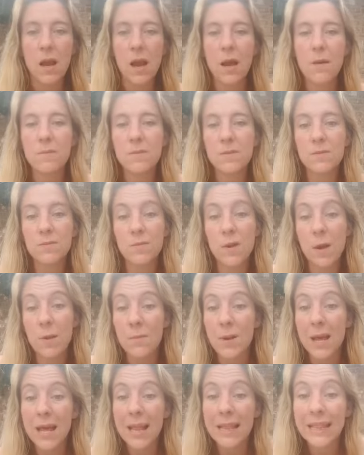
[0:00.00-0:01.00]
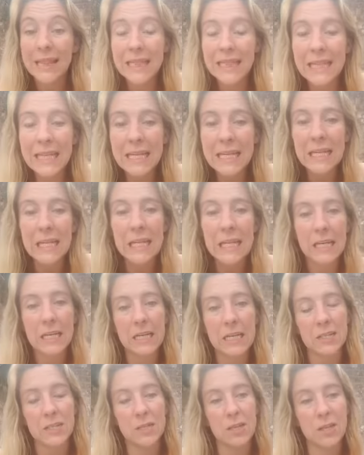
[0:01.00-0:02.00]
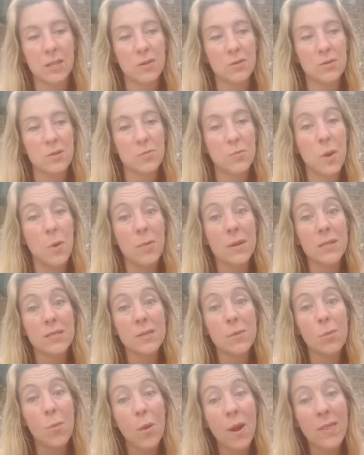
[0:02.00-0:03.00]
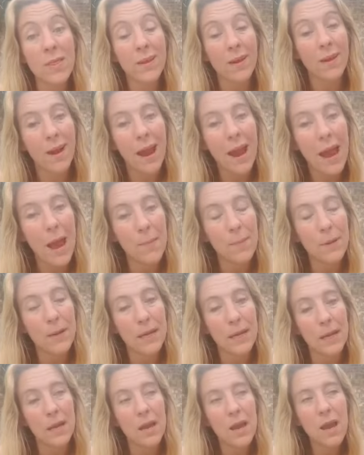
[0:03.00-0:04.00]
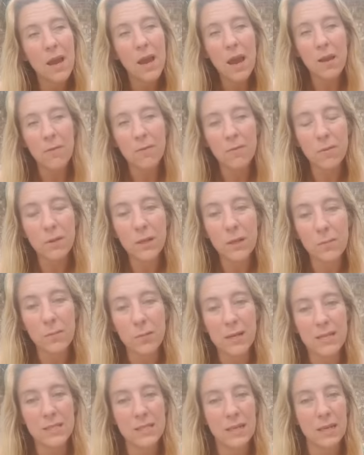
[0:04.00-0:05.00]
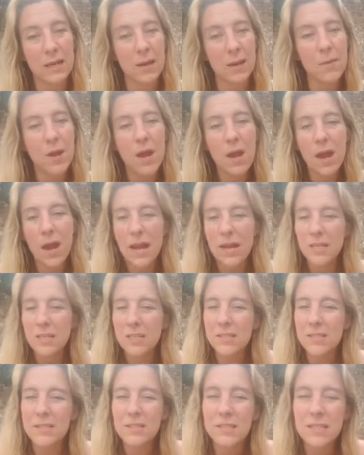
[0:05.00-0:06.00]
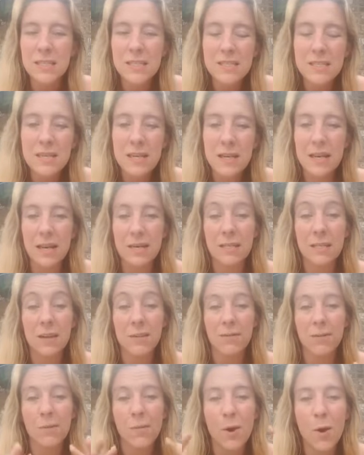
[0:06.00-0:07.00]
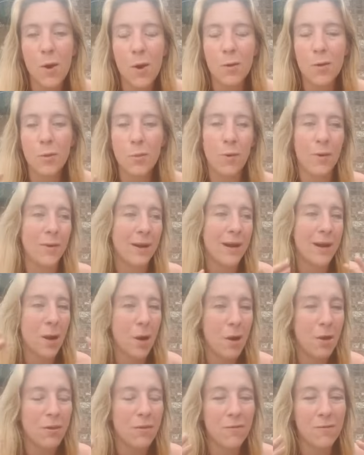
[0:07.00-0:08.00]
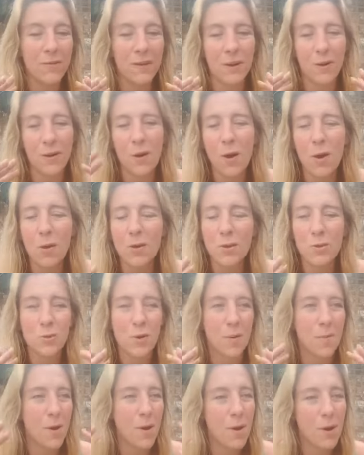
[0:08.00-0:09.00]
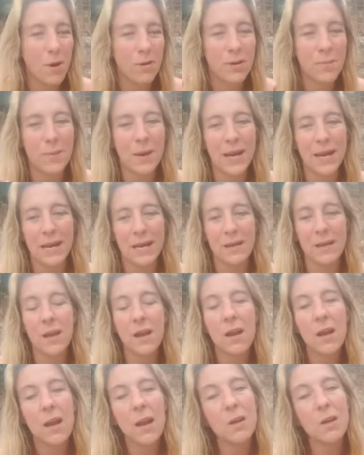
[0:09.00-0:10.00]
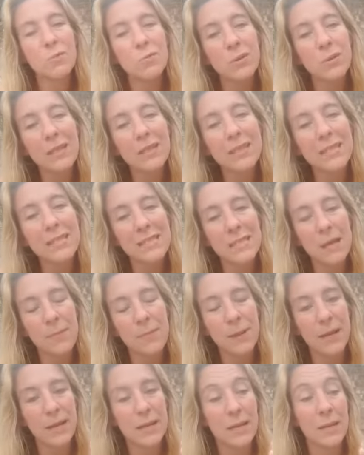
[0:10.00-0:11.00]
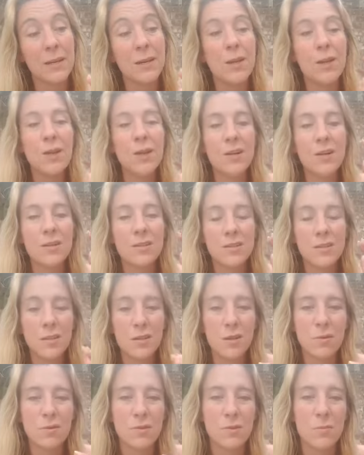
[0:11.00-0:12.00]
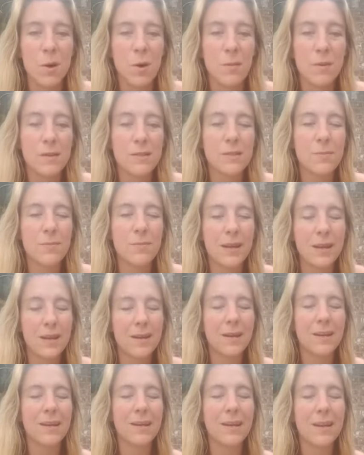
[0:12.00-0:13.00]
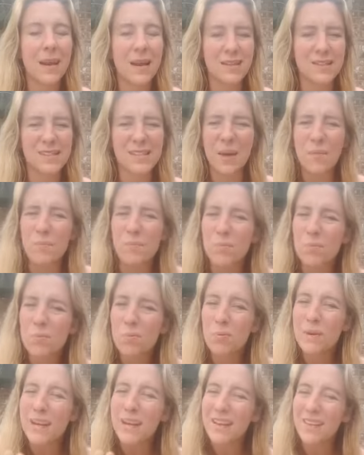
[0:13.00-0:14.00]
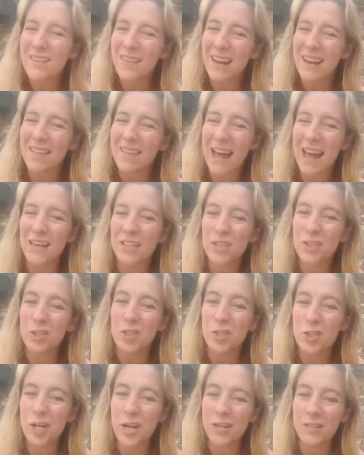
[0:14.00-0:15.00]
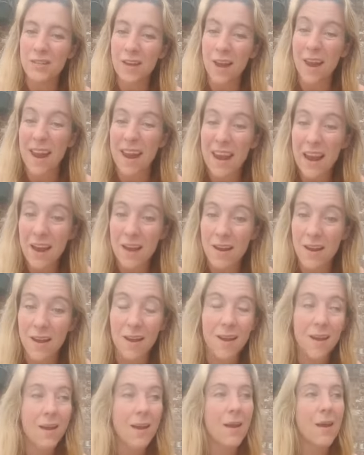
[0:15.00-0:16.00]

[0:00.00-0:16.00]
comes from leaning into those moments when they're happening and fully embracing them and just disconnecting from all the worry, all the fear, all the drama, all the pain, and really stepping in to those moments and being, yes, like breathe that shit in,